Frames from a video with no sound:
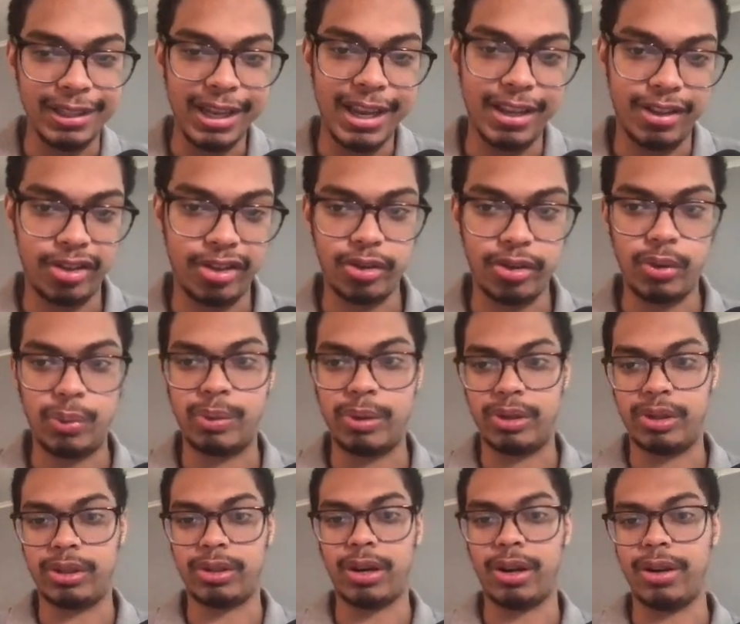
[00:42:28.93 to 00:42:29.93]
a
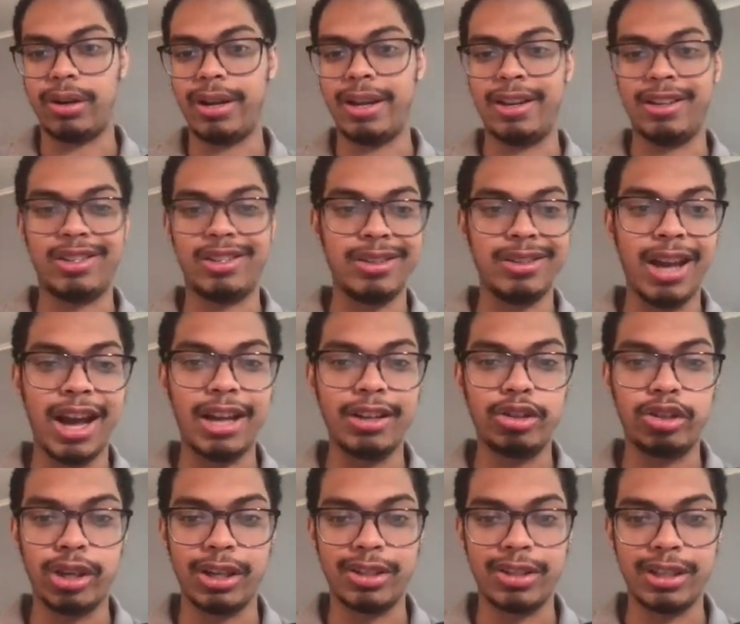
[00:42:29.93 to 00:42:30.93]
superstar and it's not
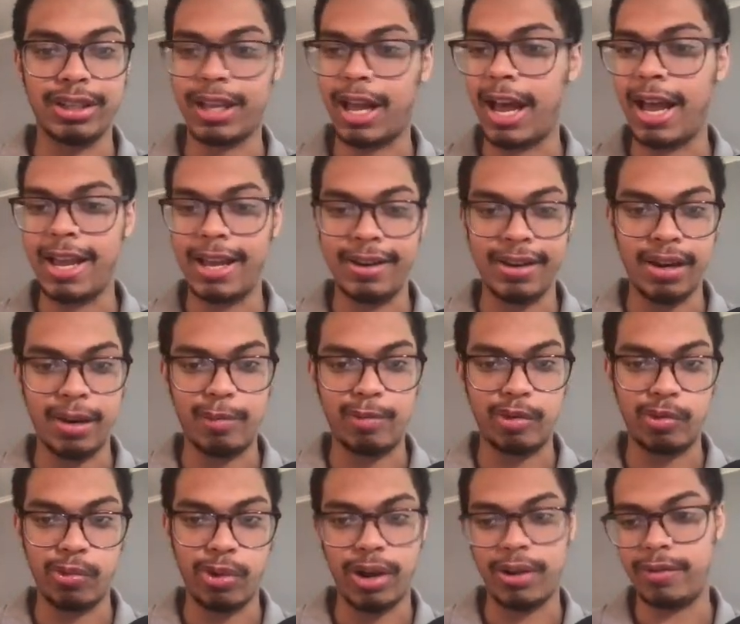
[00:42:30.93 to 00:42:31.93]
just the guy at number
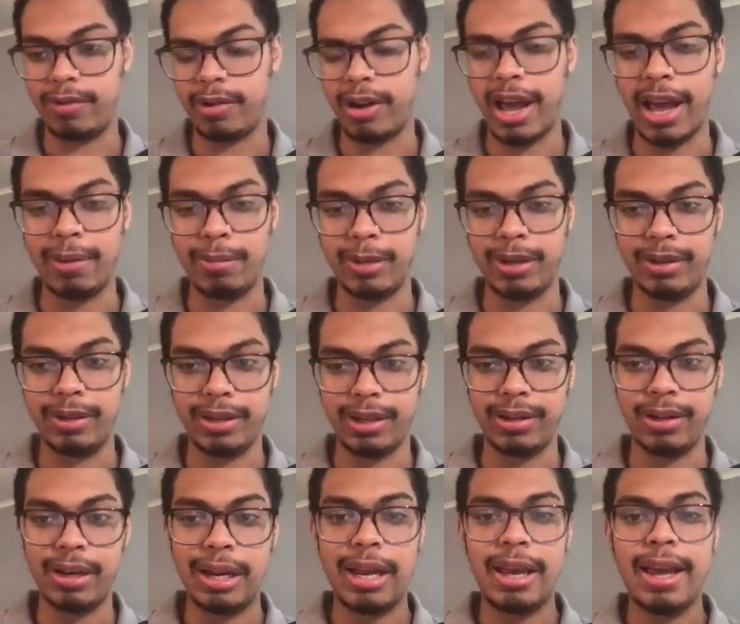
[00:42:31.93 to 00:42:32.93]
one for
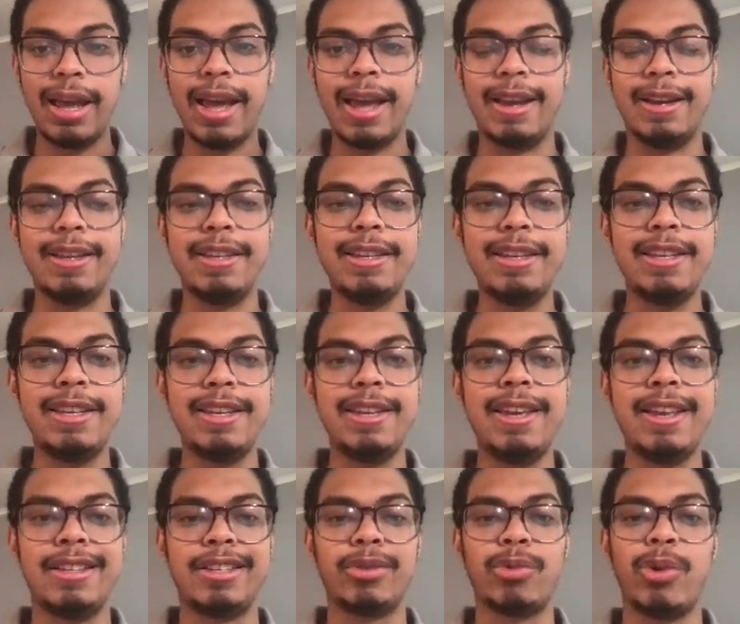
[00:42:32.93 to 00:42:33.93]
Edmonton. And he
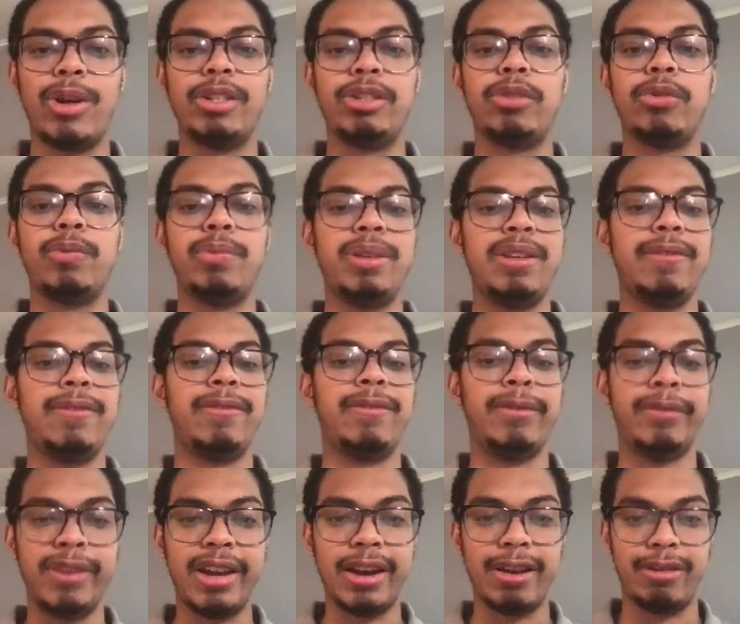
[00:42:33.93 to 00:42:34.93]
is going to be
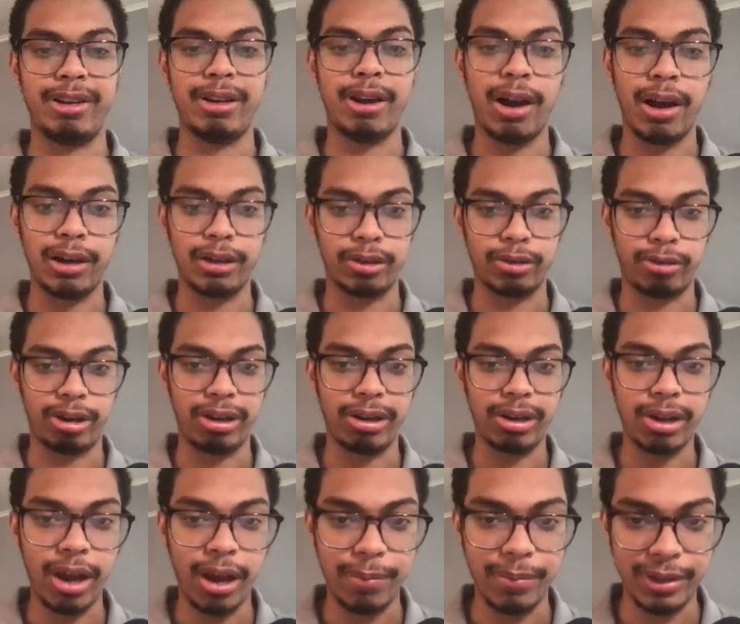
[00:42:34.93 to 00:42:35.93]
very hungry
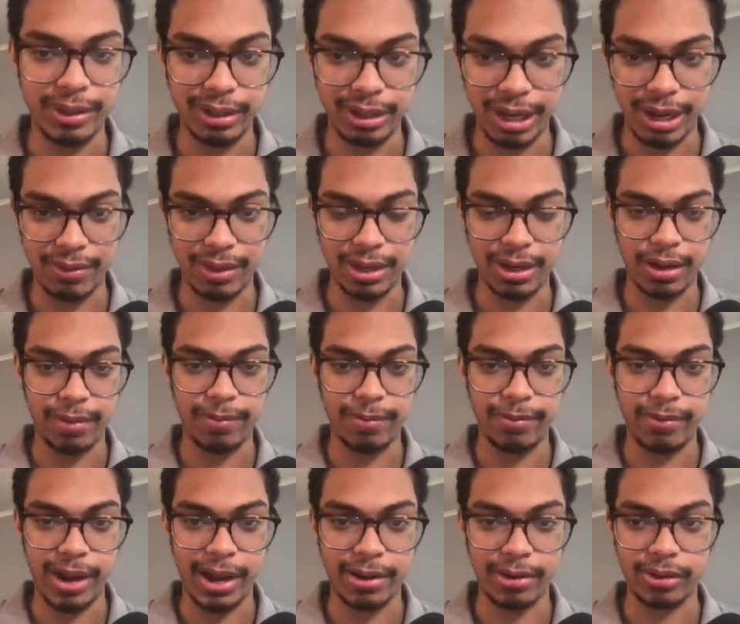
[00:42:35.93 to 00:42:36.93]
come the Stanley Cup
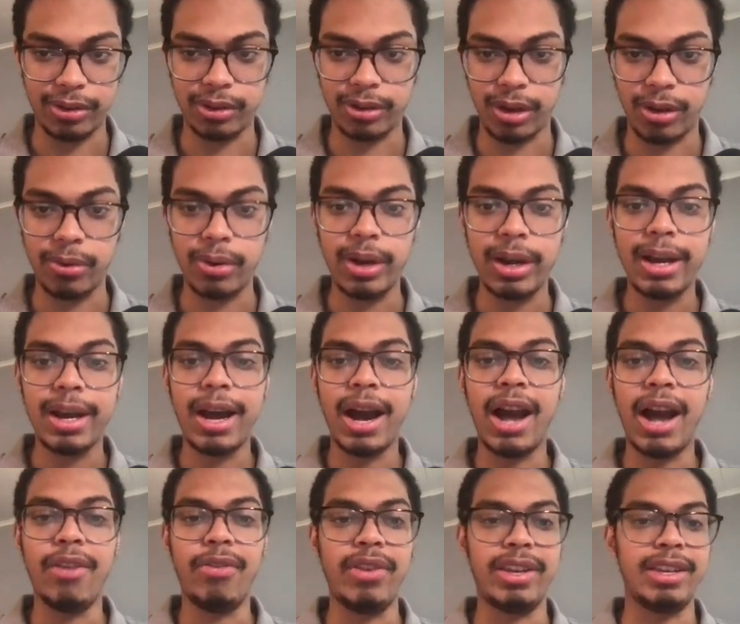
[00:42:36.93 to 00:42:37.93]
finals. So I think